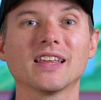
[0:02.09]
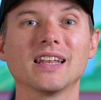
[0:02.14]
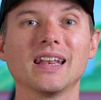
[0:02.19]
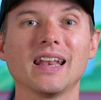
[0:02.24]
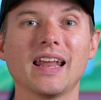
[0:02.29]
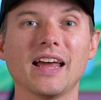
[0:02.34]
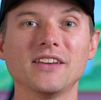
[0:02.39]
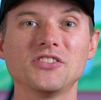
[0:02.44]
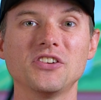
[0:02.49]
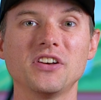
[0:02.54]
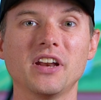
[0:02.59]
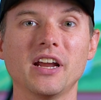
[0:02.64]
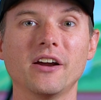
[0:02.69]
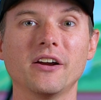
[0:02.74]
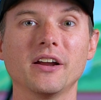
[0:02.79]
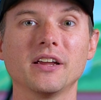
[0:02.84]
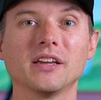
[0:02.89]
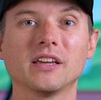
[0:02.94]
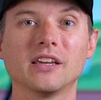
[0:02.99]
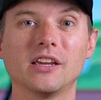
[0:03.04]

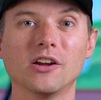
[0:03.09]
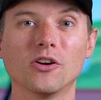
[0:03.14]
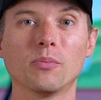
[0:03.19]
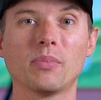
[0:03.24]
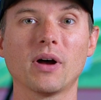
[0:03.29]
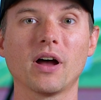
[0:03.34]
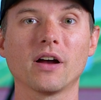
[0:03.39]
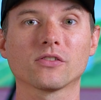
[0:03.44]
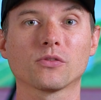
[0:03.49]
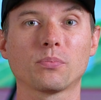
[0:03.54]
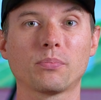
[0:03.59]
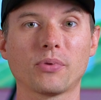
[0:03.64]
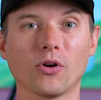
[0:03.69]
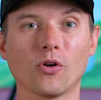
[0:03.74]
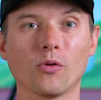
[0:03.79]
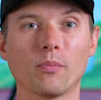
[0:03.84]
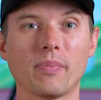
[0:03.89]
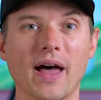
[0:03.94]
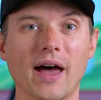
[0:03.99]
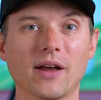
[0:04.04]
legendary Gearbox
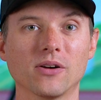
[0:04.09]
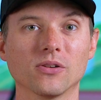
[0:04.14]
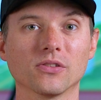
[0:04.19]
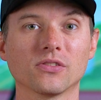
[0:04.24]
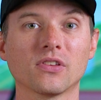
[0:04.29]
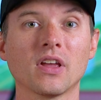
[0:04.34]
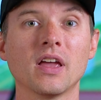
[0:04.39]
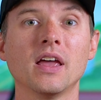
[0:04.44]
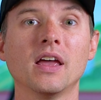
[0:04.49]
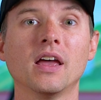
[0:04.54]
Pro paddles,